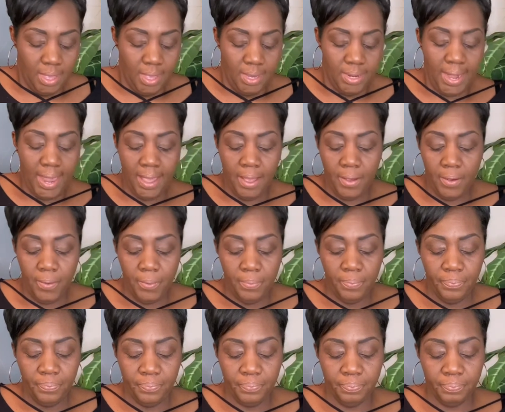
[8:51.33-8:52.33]
Now,
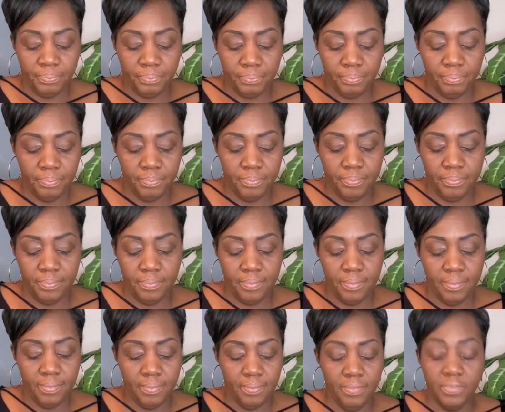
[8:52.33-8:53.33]

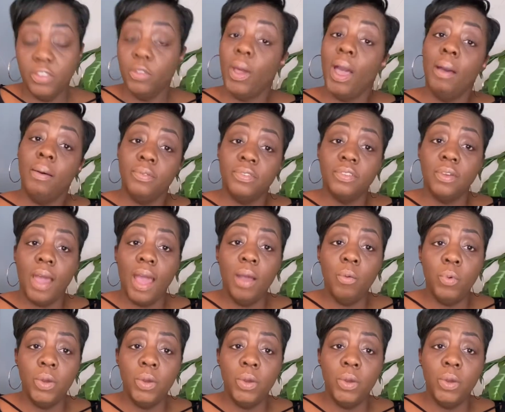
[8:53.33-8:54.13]
so I